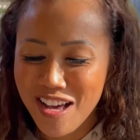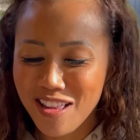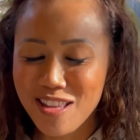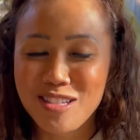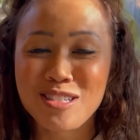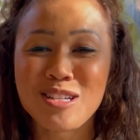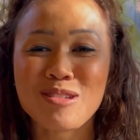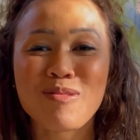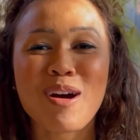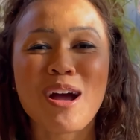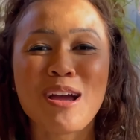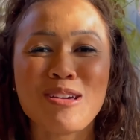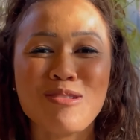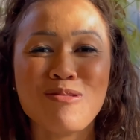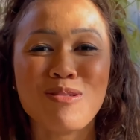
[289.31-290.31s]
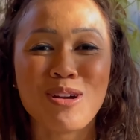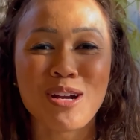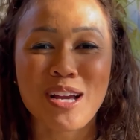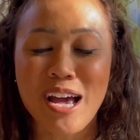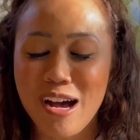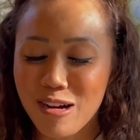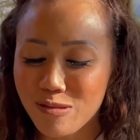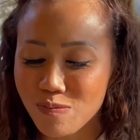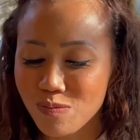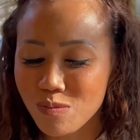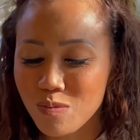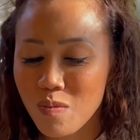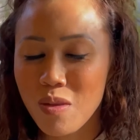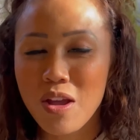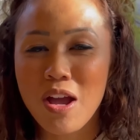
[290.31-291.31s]
This is why you work out
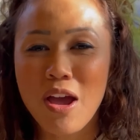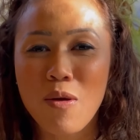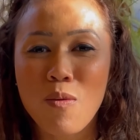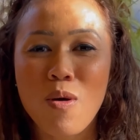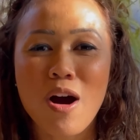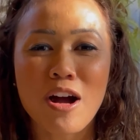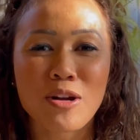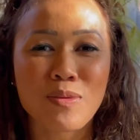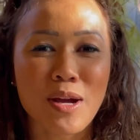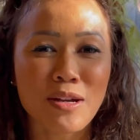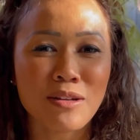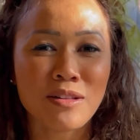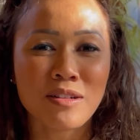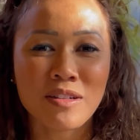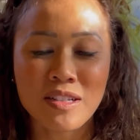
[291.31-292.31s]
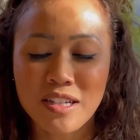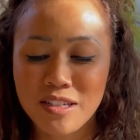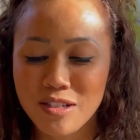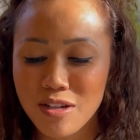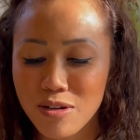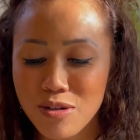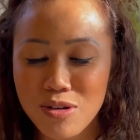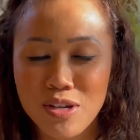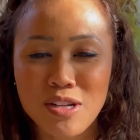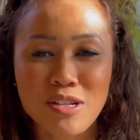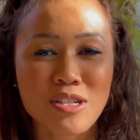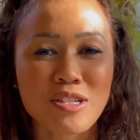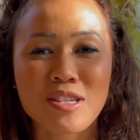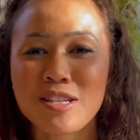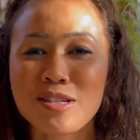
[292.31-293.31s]
and walk regularly so you can
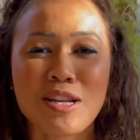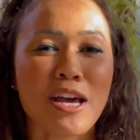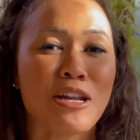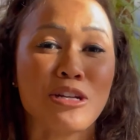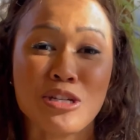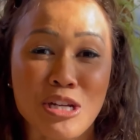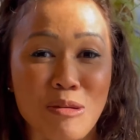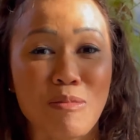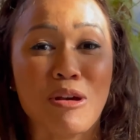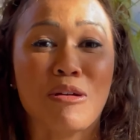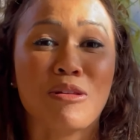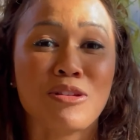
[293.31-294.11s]
just, it's not a cheat meal.